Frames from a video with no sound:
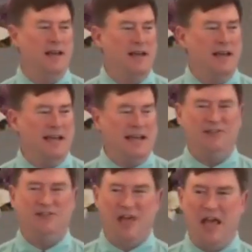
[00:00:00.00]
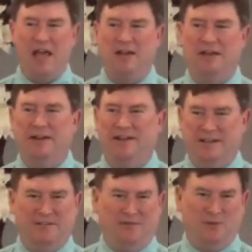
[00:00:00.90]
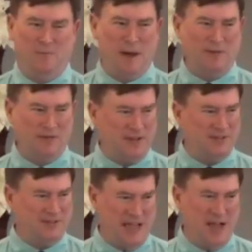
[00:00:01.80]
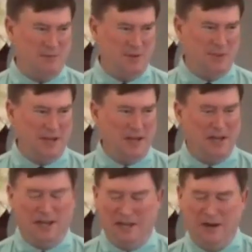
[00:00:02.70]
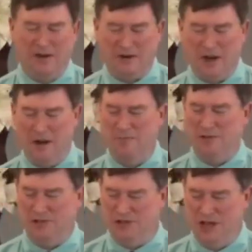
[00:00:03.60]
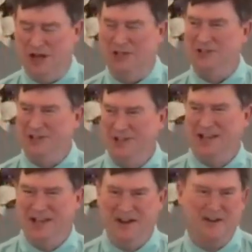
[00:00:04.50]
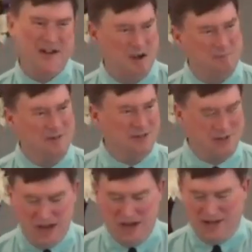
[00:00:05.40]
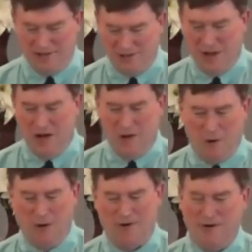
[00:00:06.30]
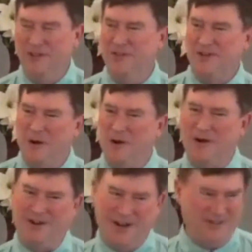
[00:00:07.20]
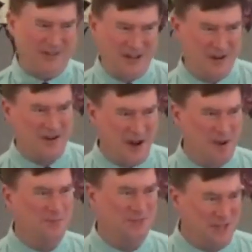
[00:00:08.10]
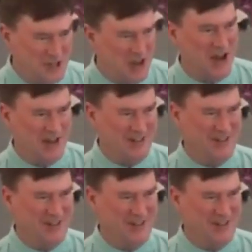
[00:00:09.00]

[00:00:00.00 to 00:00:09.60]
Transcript: he'd say, if you remember this, say it with me, here come the judge, here come the judge, order in the court, because here comes the judge.